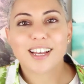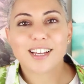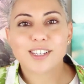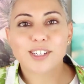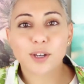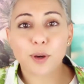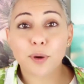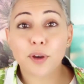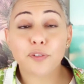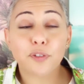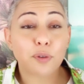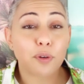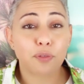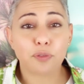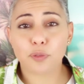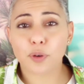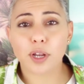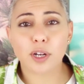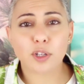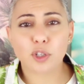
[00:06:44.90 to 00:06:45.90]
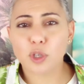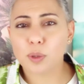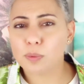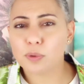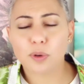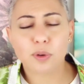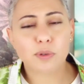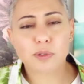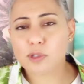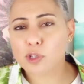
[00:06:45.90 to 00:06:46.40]
So if you're afraid of
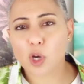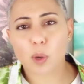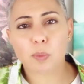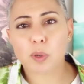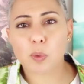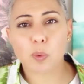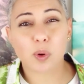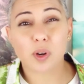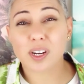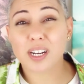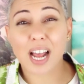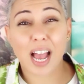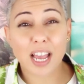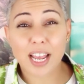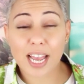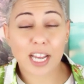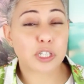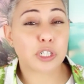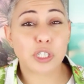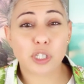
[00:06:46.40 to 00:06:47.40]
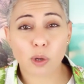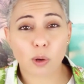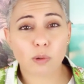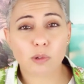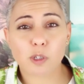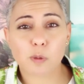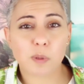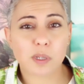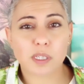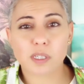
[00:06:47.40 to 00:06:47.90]
tuberose, don't be worried. I actually
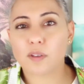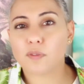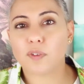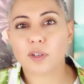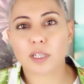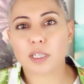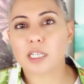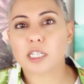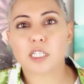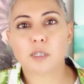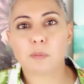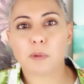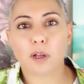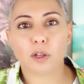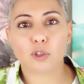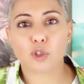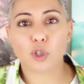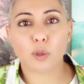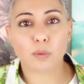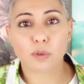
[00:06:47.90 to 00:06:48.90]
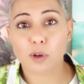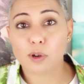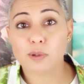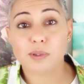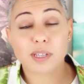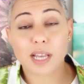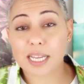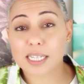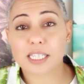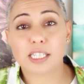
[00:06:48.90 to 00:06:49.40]
don't specifically smell
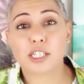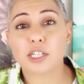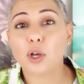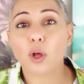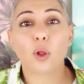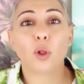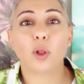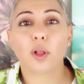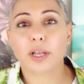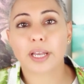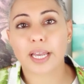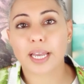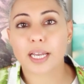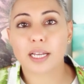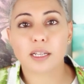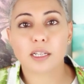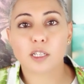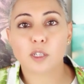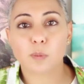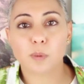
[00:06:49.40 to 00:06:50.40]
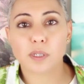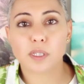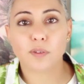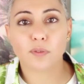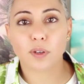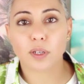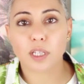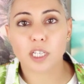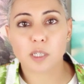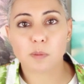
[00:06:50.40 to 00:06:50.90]
tuberose. I still can't
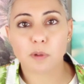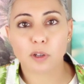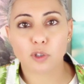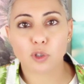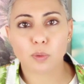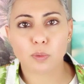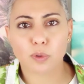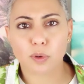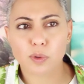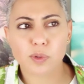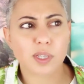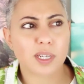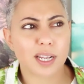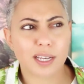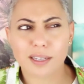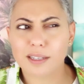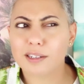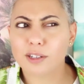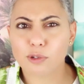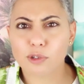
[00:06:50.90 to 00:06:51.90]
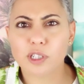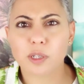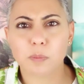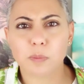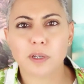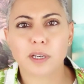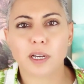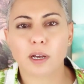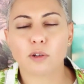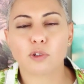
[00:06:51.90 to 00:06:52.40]
specifically smell tuberose, and I can usually
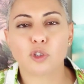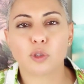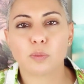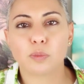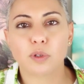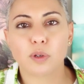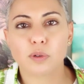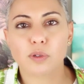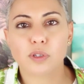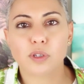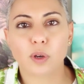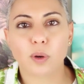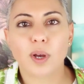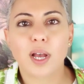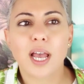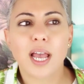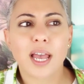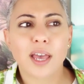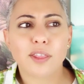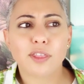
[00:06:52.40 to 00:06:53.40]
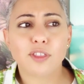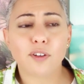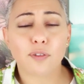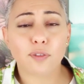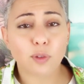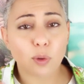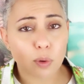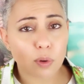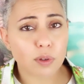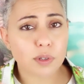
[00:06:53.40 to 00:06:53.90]
pick out tuberose. So the
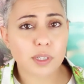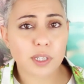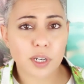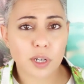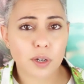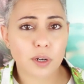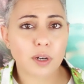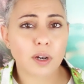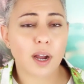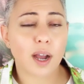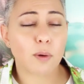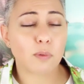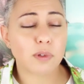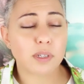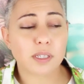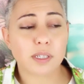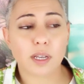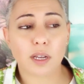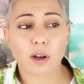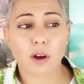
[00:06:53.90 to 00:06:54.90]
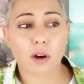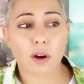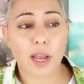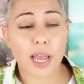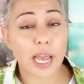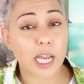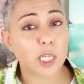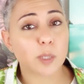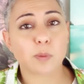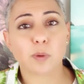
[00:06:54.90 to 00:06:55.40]
florals in here, I would say, are
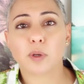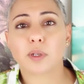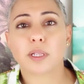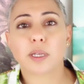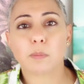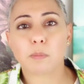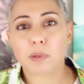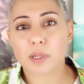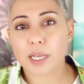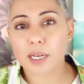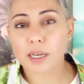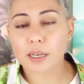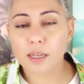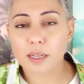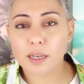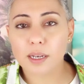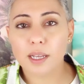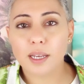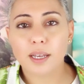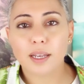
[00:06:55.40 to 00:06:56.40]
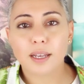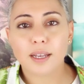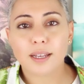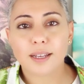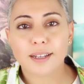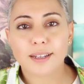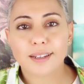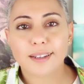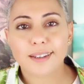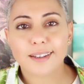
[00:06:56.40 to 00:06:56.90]
expertly blended,
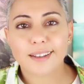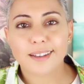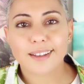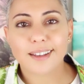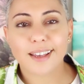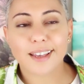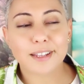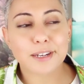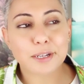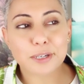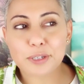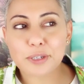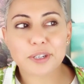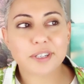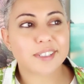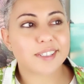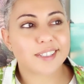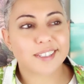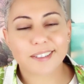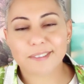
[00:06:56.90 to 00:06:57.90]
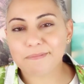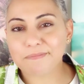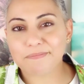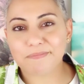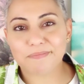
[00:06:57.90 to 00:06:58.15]
and it just,